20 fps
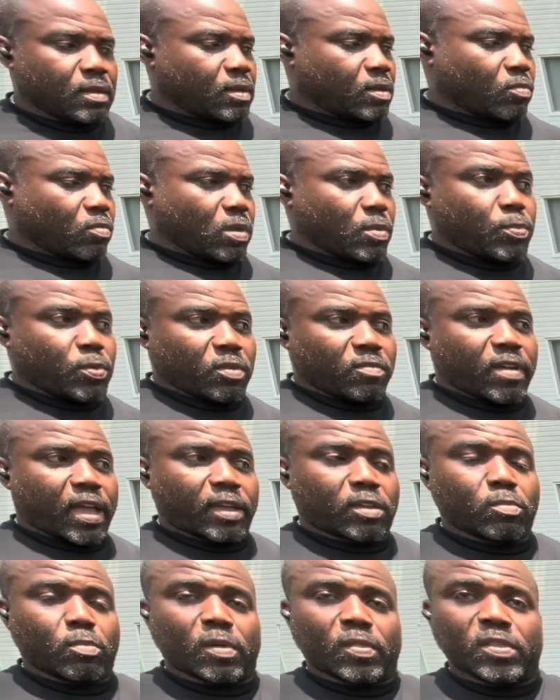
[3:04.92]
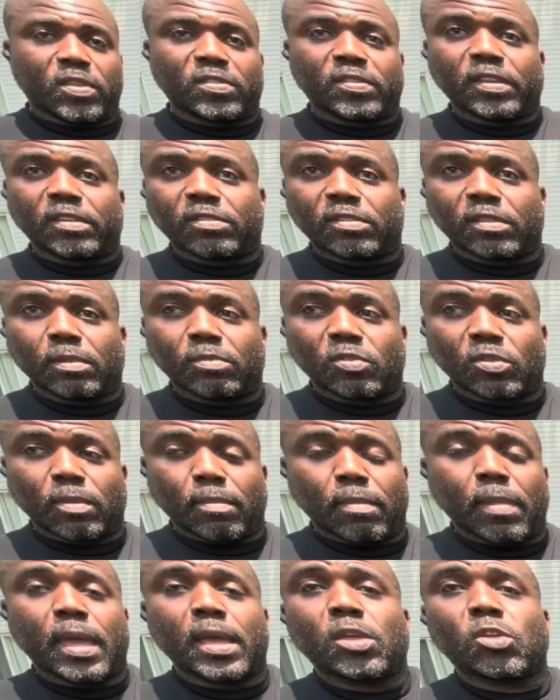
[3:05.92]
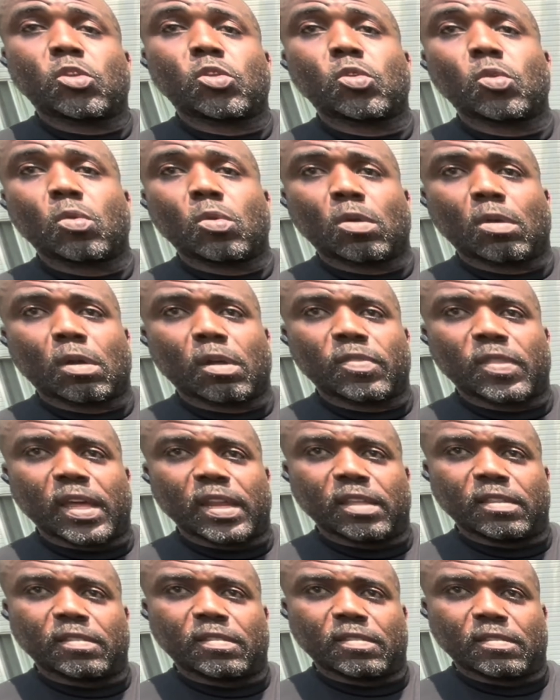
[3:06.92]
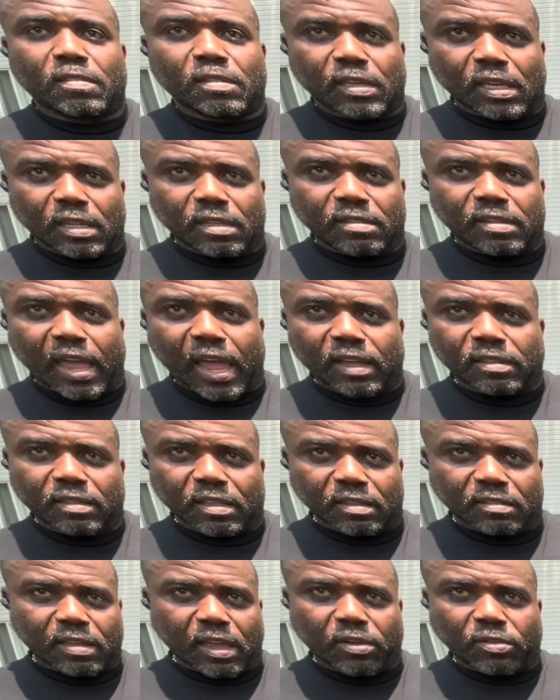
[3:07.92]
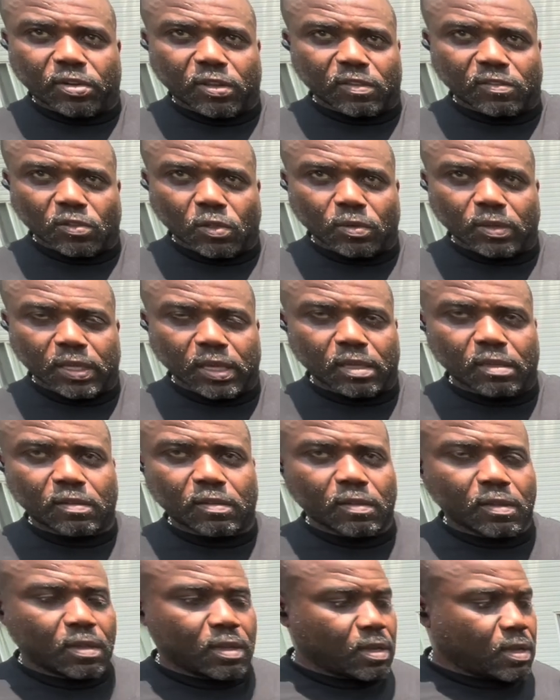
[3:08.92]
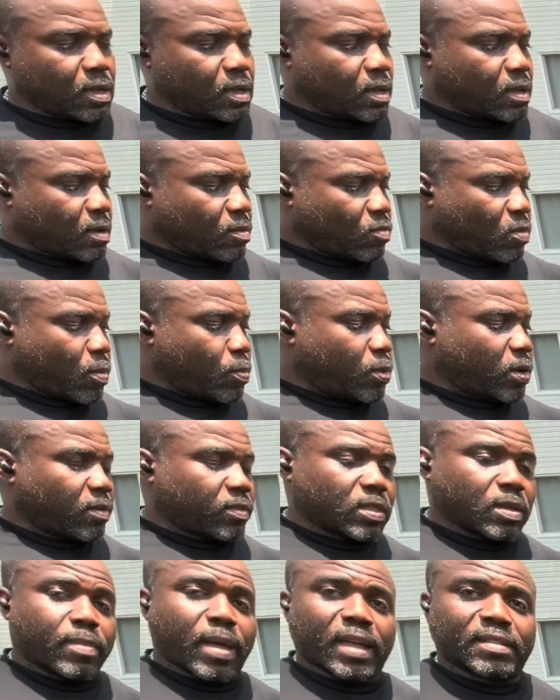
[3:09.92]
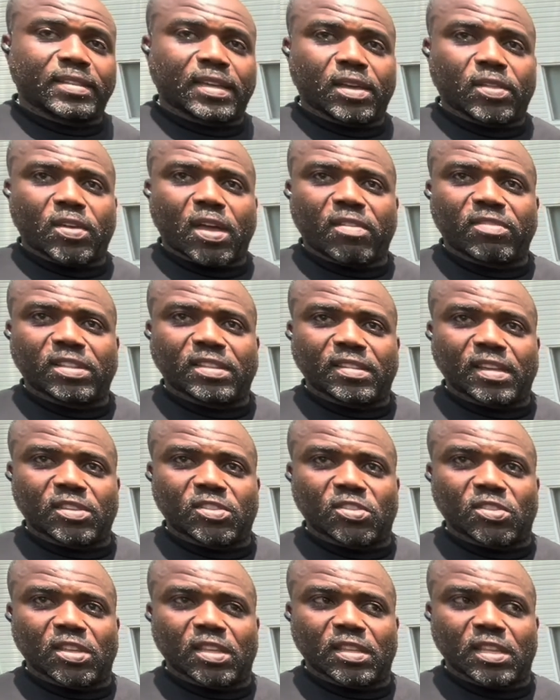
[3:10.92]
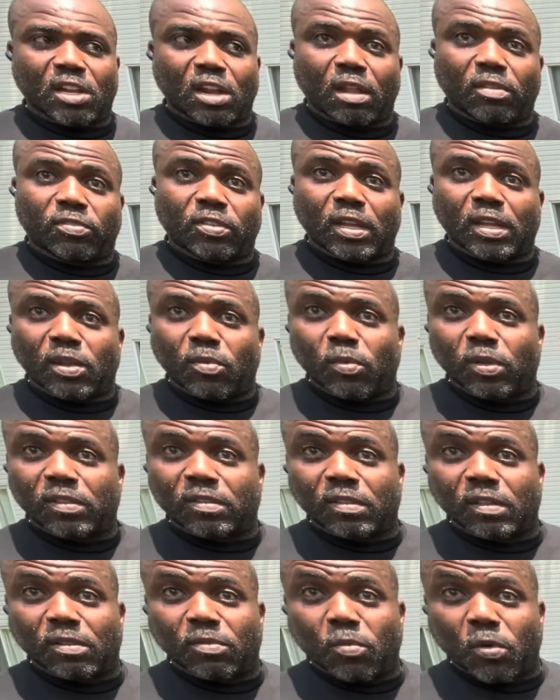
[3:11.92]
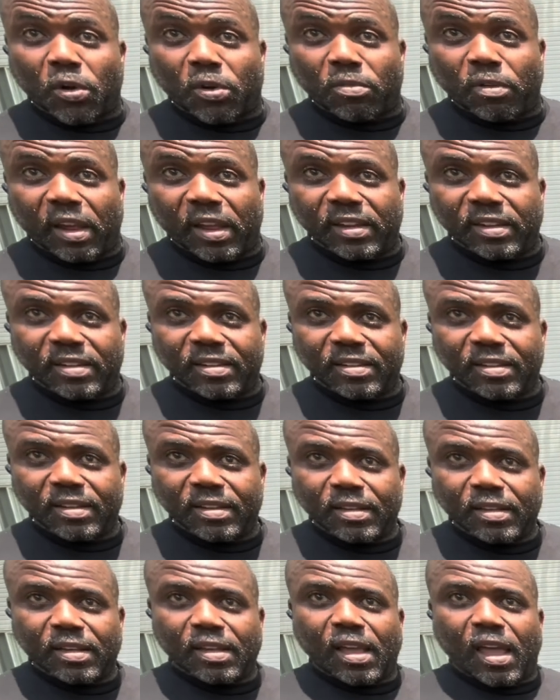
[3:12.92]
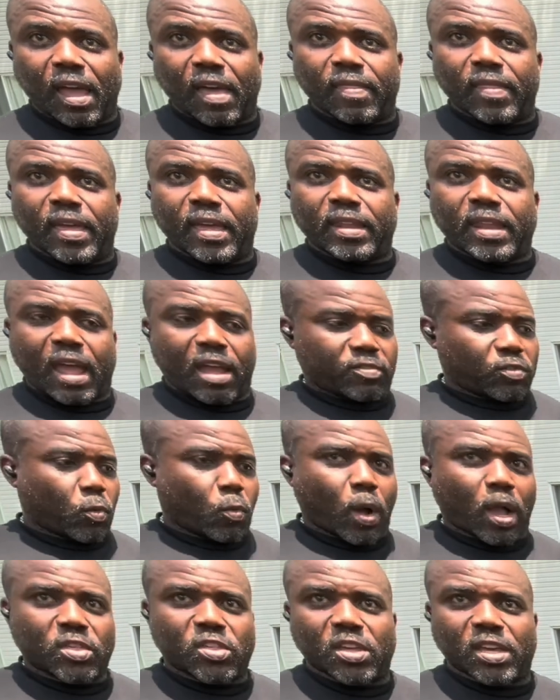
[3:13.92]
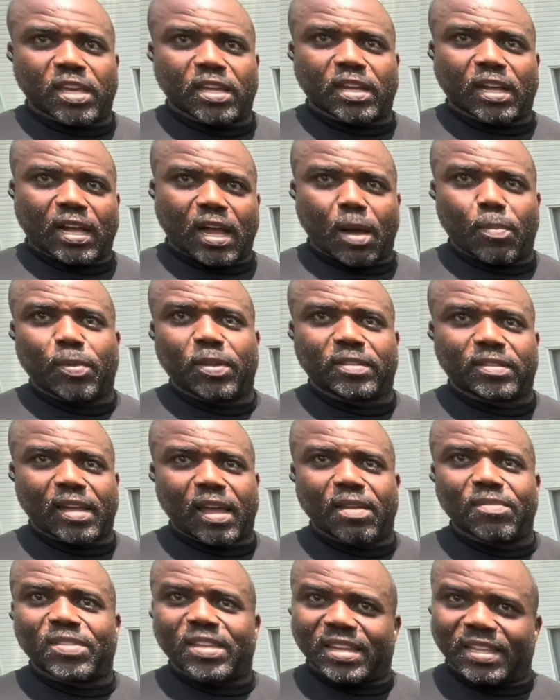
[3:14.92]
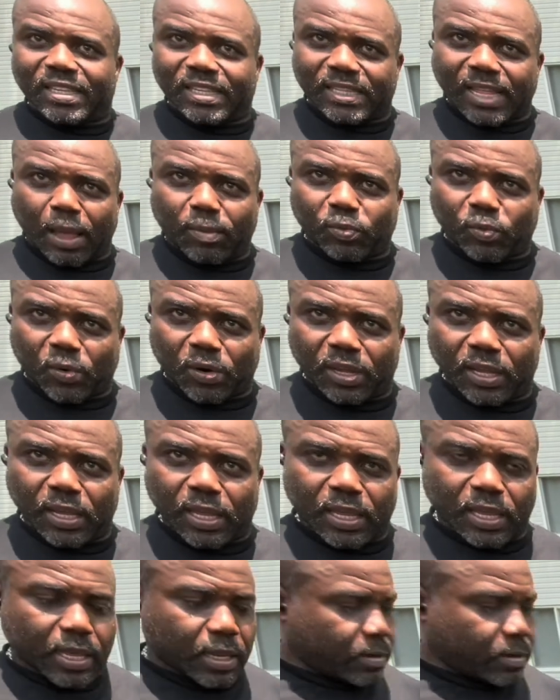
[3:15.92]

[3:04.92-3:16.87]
We pull vacuum on the system to make sure that it's intact, the integrity, there's no leaks. We put everything back together, having touched it, then all of a sudden it wants to work right. And then after watching it a couple of times, then it stops working again.